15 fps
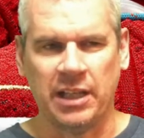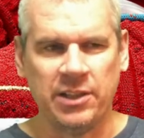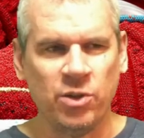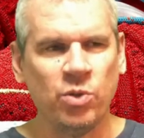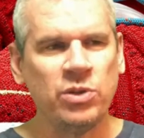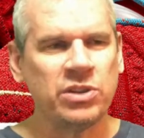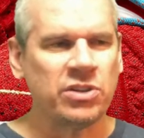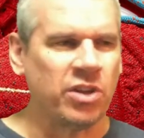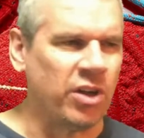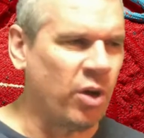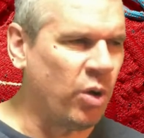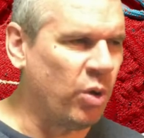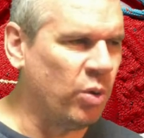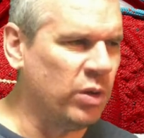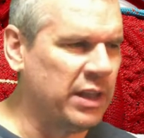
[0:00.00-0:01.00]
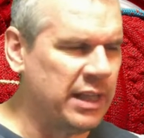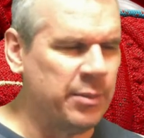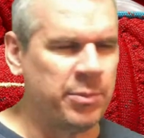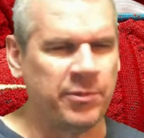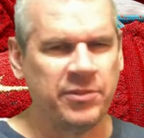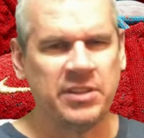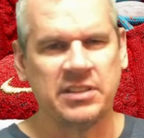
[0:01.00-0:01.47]
I know it's got a whole
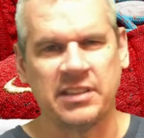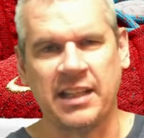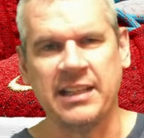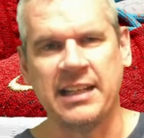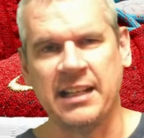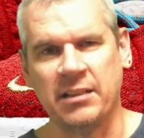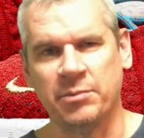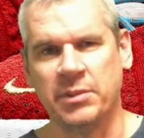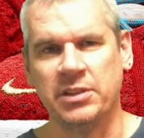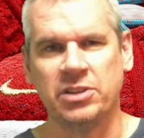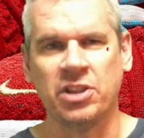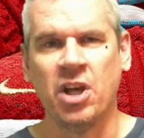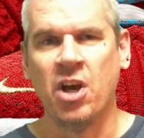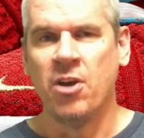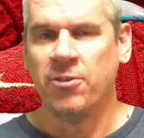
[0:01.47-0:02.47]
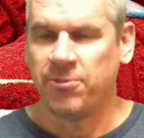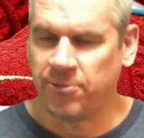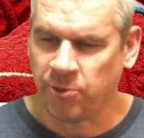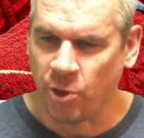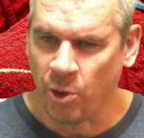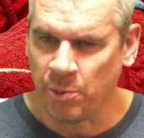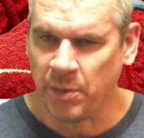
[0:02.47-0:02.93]
heap of design elements
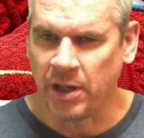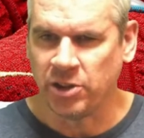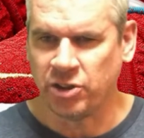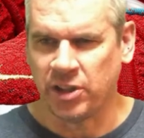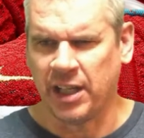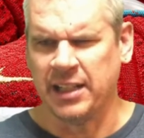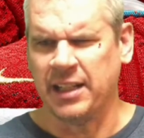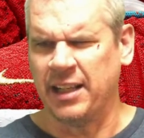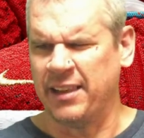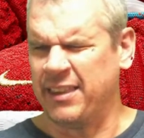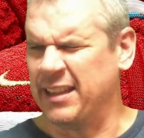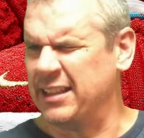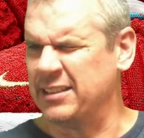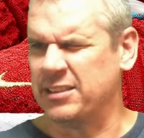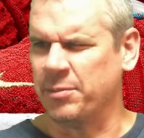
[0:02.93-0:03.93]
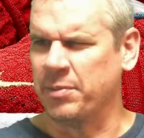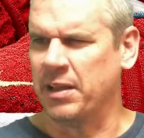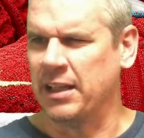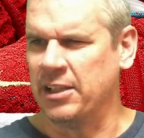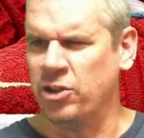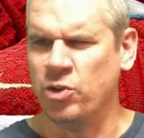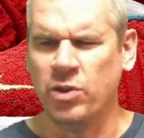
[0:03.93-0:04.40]
from China. I think it's something
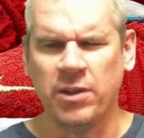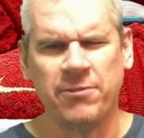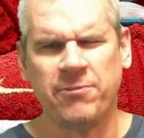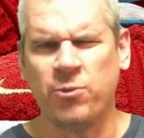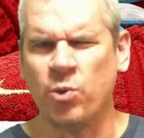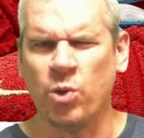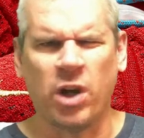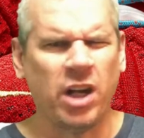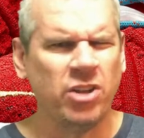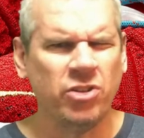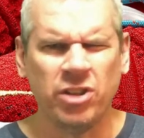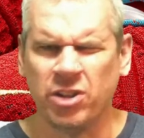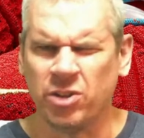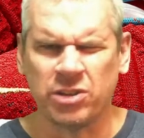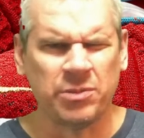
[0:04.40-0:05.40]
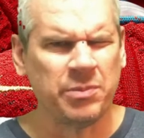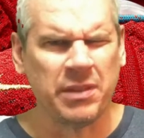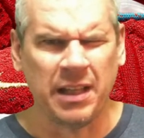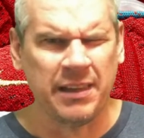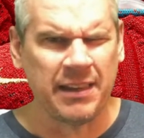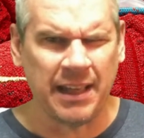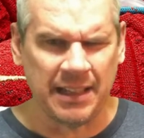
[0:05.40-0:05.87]
like Unit 400 or
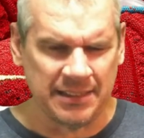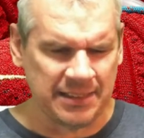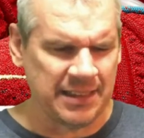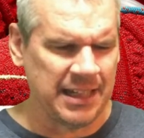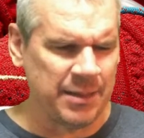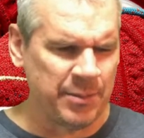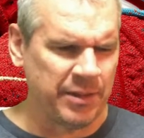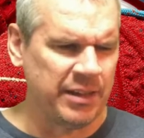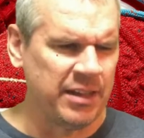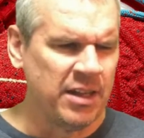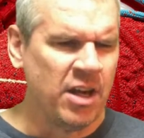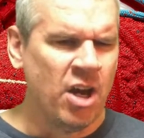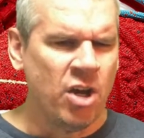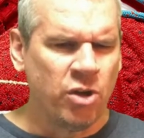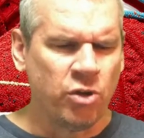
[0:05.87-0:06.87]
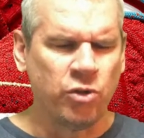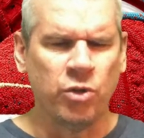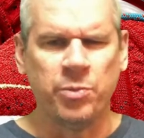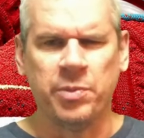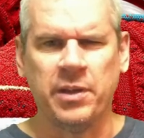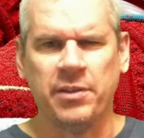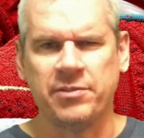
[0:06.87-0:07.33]
something like that is the name of the
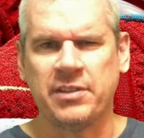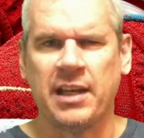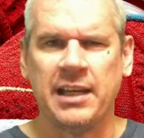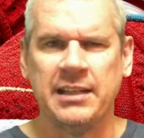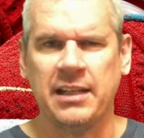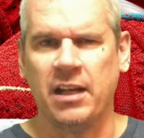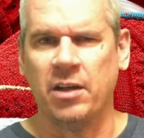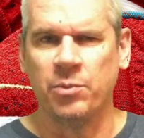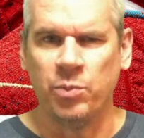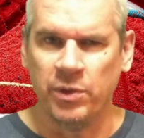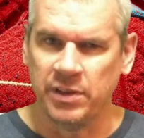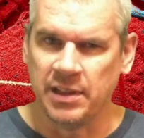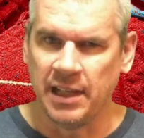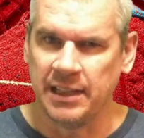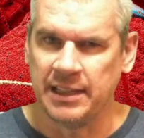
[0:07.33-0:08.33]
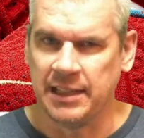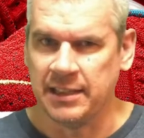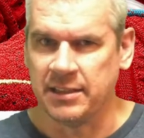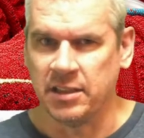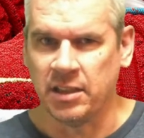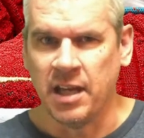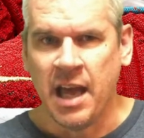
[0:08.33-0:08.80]
group that have tied it up with Nike
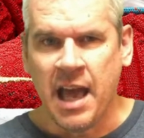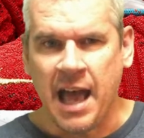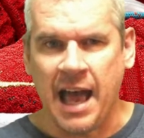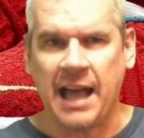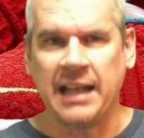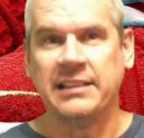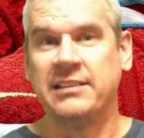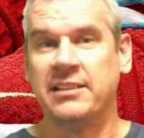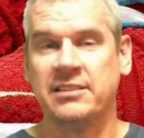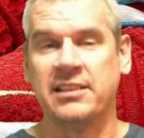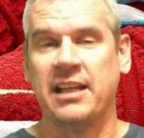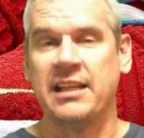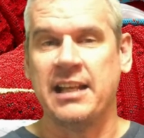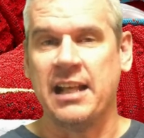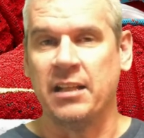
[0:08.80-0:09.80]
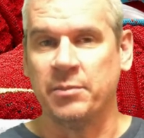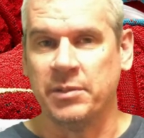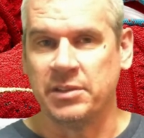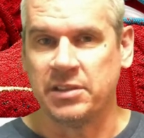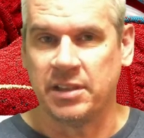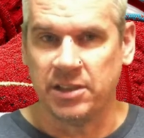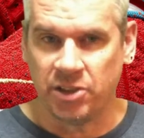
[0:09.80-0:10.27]
to add design
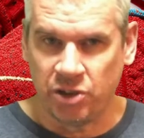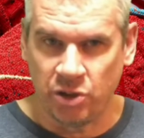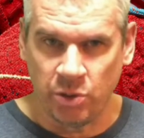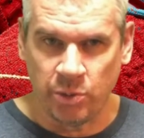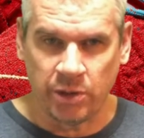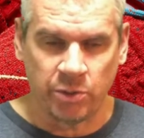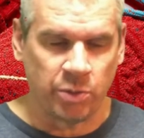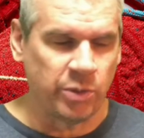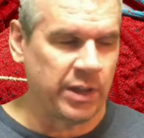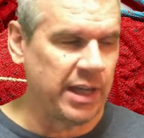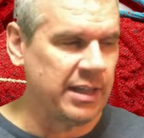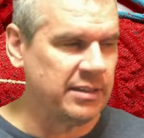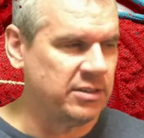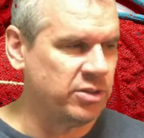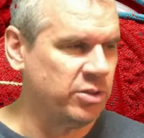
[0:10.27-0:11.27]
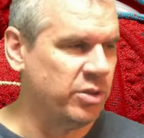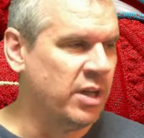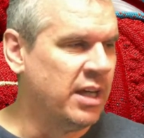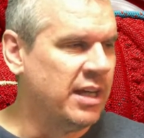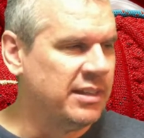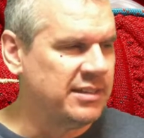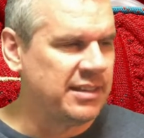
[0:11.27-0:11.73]
elements to this shoe, which we'll get into
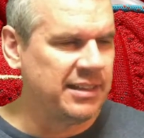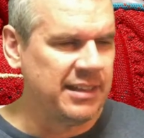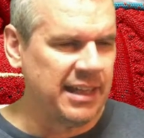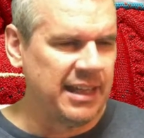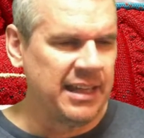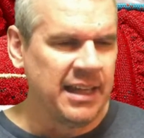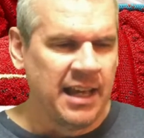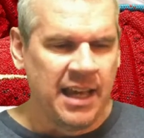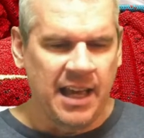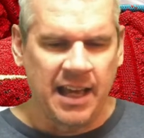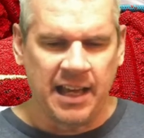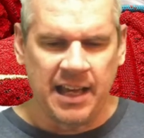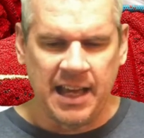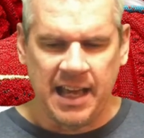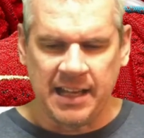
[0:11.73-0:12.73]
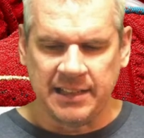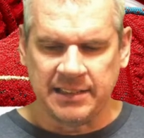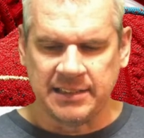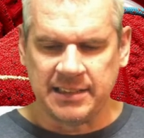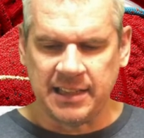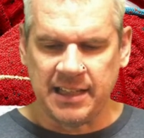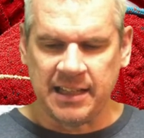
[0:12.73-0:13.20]
today.
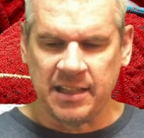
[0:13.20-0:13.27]
But